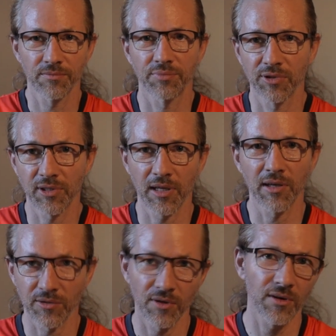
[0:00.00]
putting
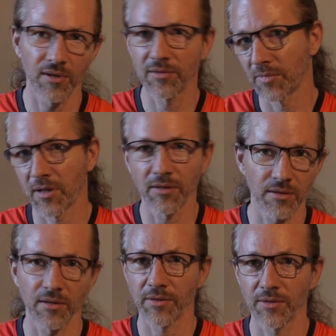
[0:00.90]
it
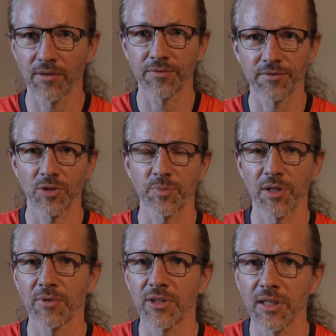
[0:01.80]
on,
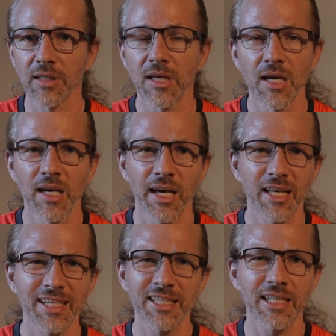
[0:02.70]
shipping, whatnot.
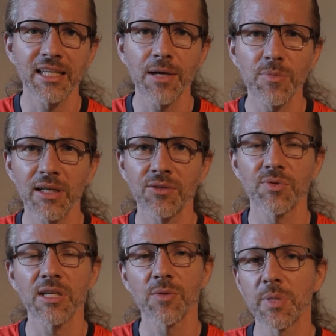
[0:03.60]
And I'm not
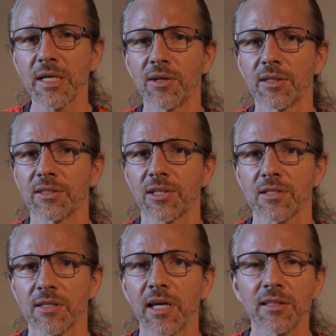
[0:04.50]
really big on
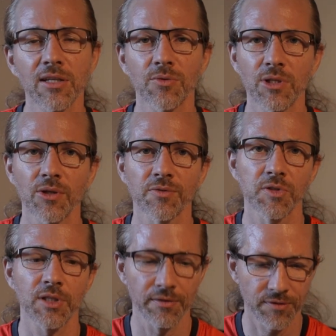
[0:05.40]
just getting rid of
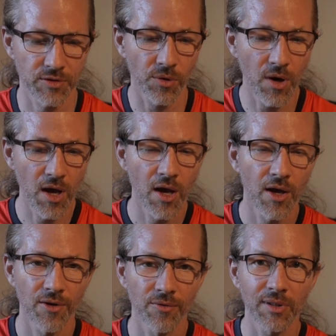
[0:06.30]
stuff. So
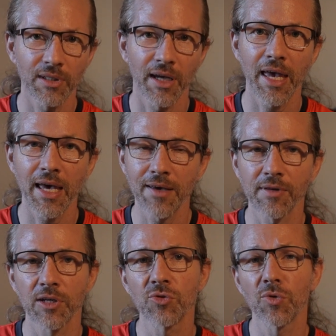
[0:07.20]
what I have,
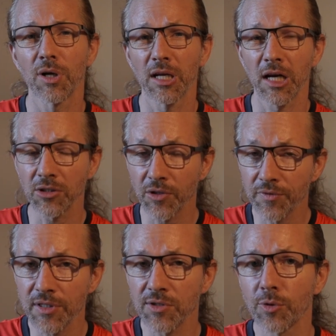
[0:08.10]
I do a lot of
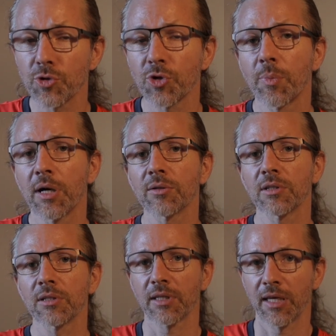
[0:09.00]
research about
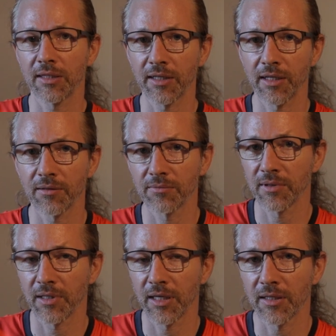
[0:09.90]
it, and I
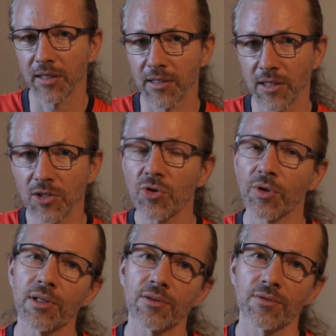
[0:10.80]

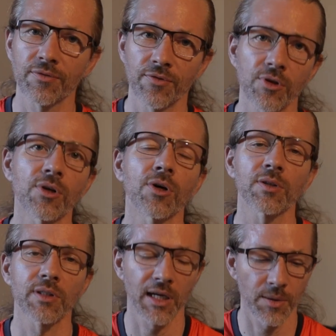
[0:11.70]
enjoy it for a
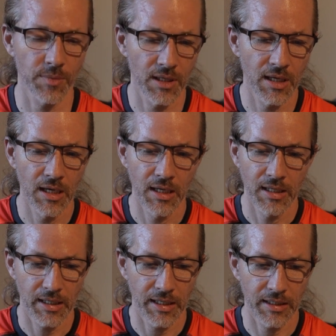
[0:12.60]
long time,
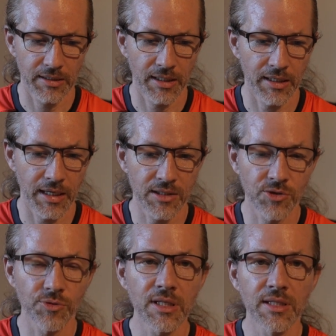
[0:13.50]
and I
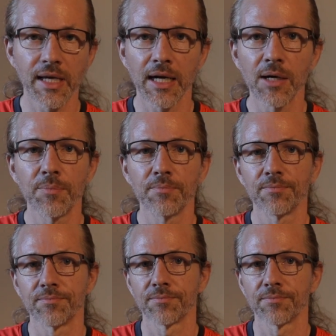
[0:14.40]
treat them